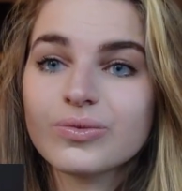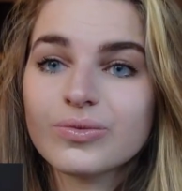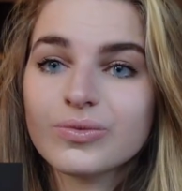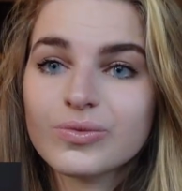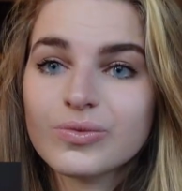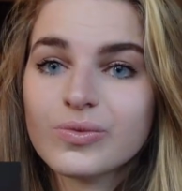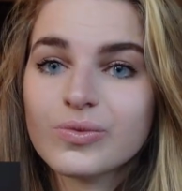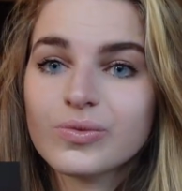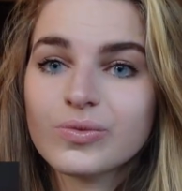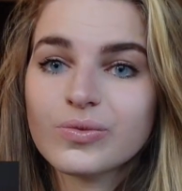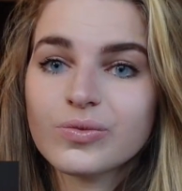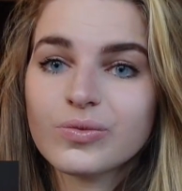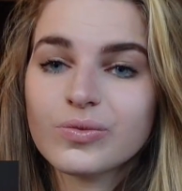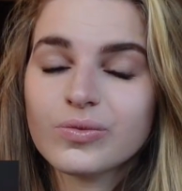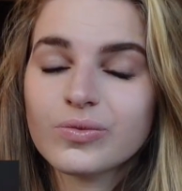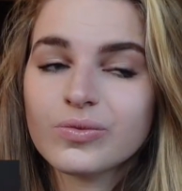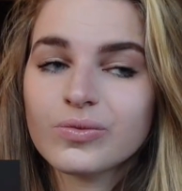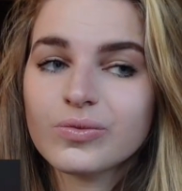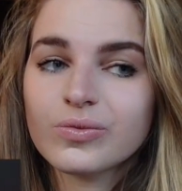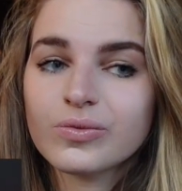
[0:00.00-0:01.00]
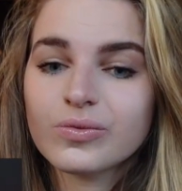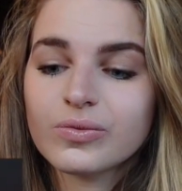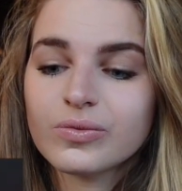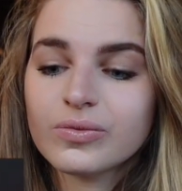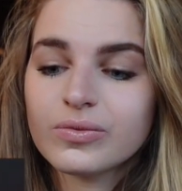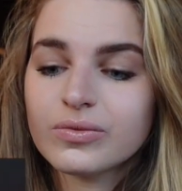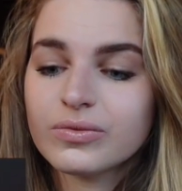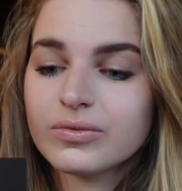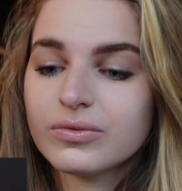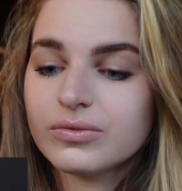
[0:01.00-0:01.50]

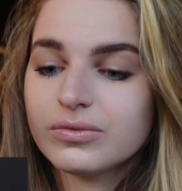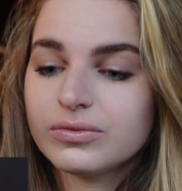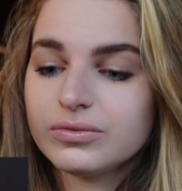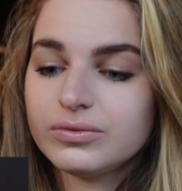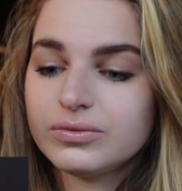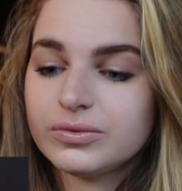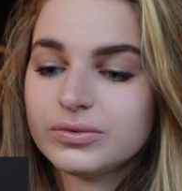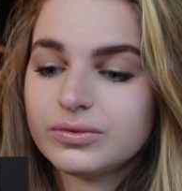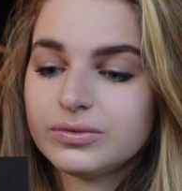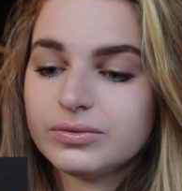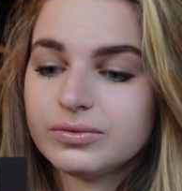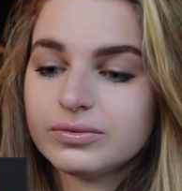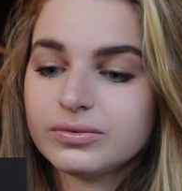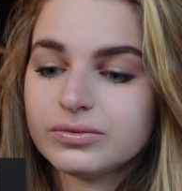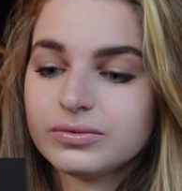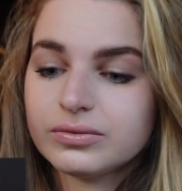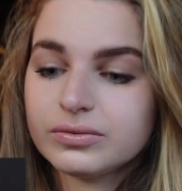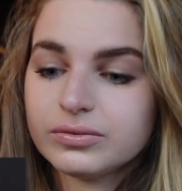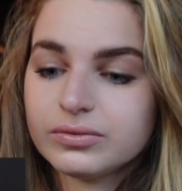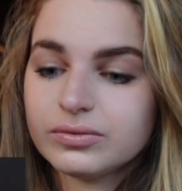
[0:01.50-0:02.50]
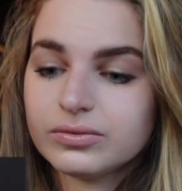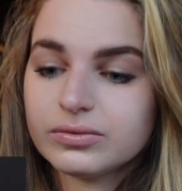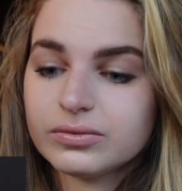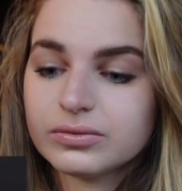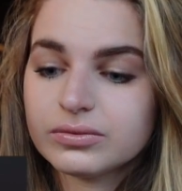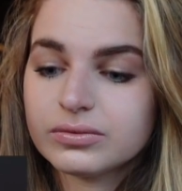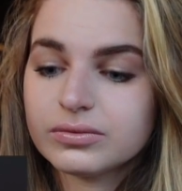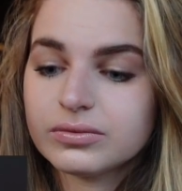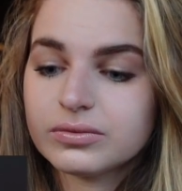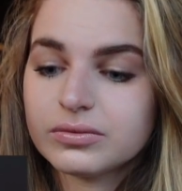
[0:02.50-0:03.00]

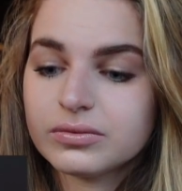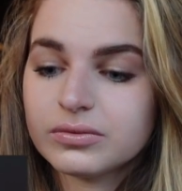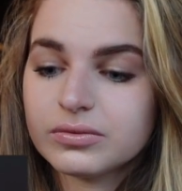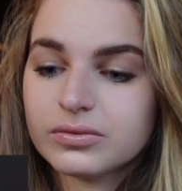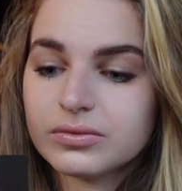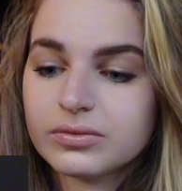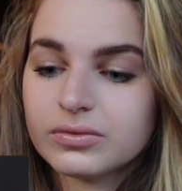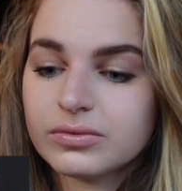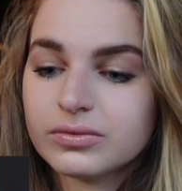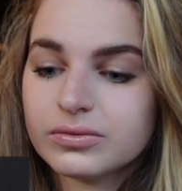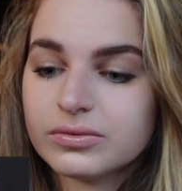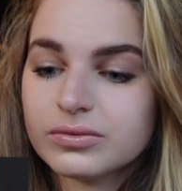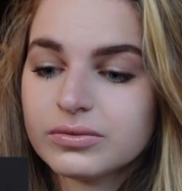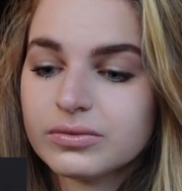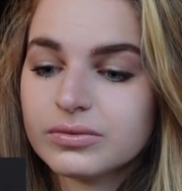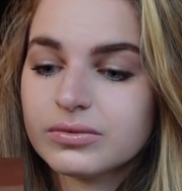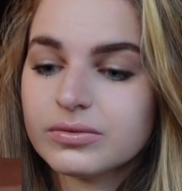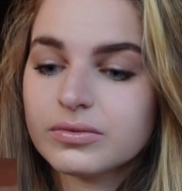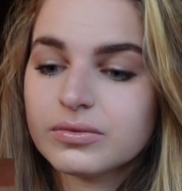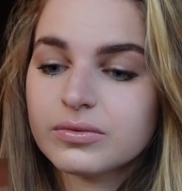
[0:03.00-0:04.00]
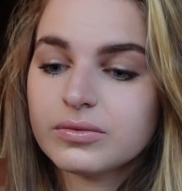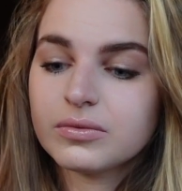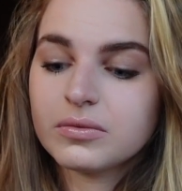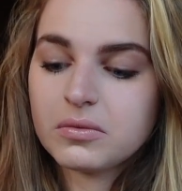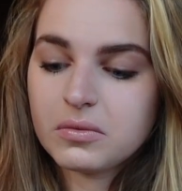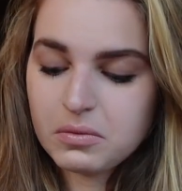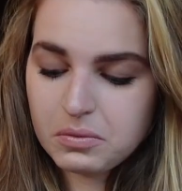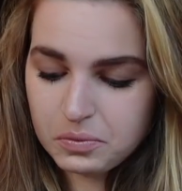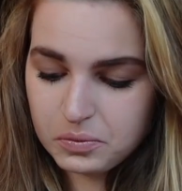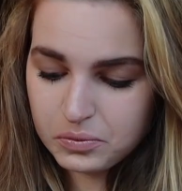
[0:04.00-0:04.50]

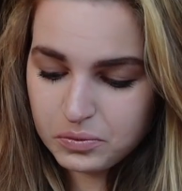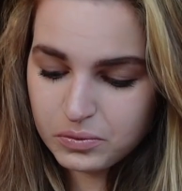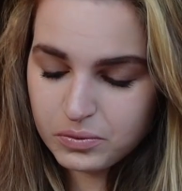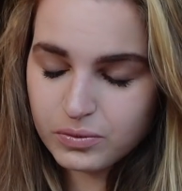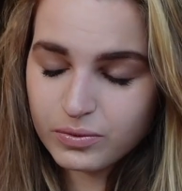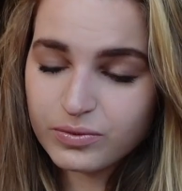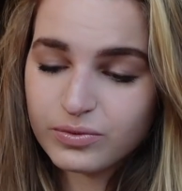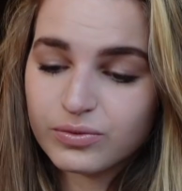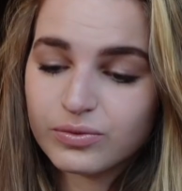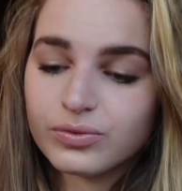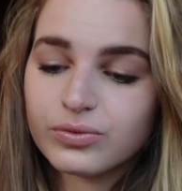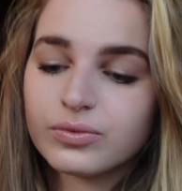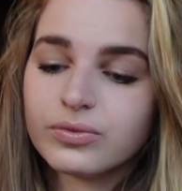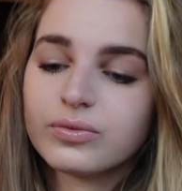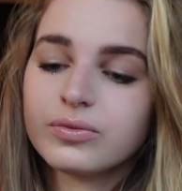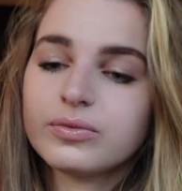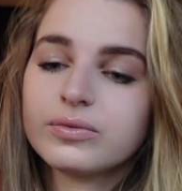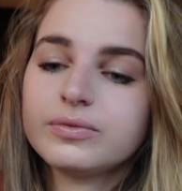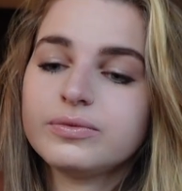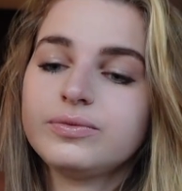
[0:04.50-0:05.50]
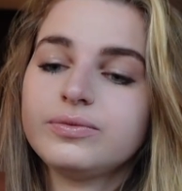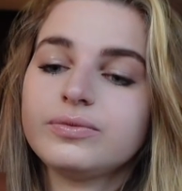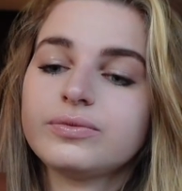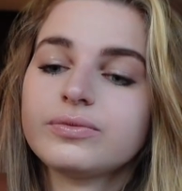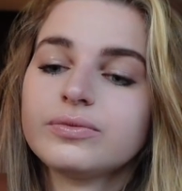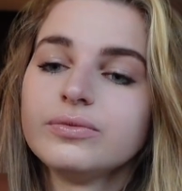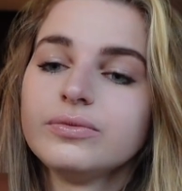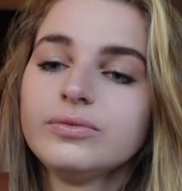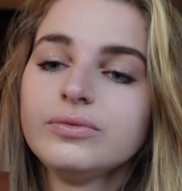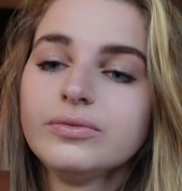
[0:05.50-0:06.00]

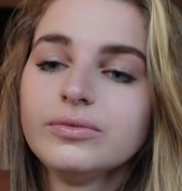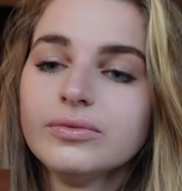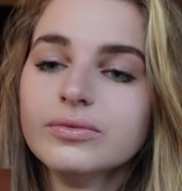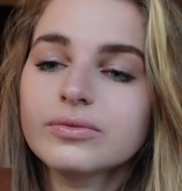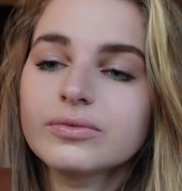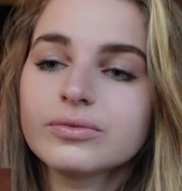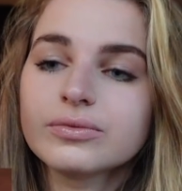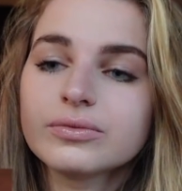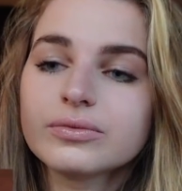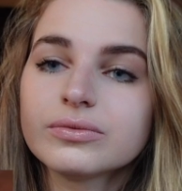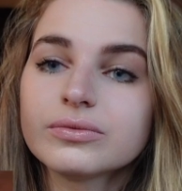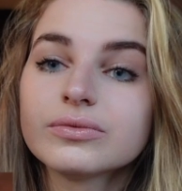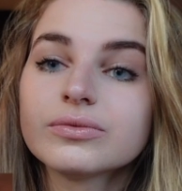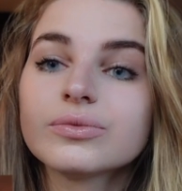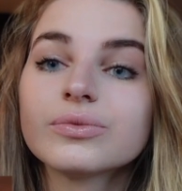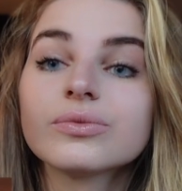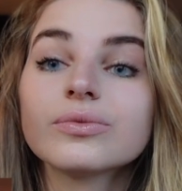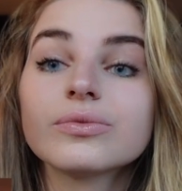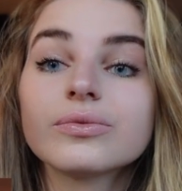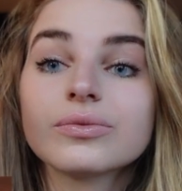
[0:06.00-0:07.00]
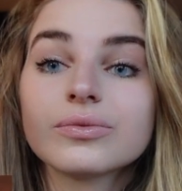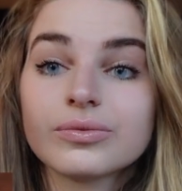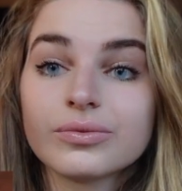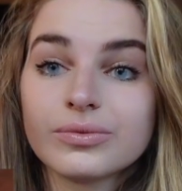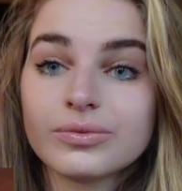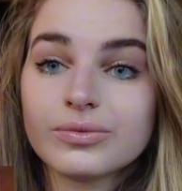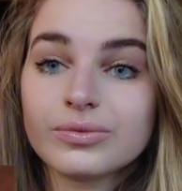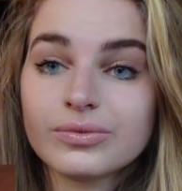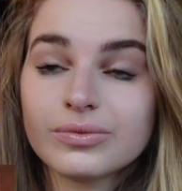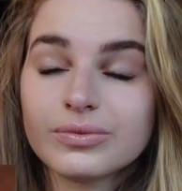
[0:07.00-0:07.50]

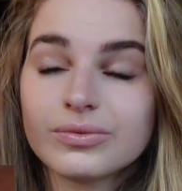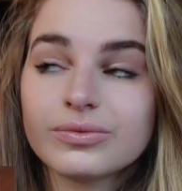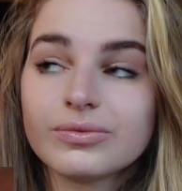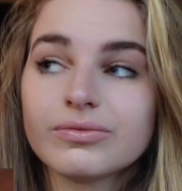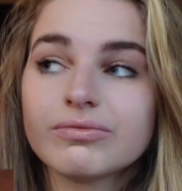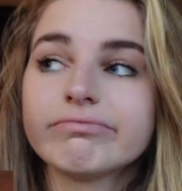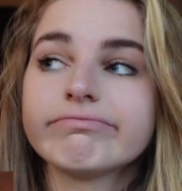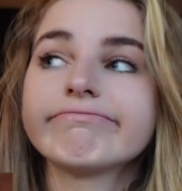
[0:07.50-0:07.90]
No words are spoken by the person on screen.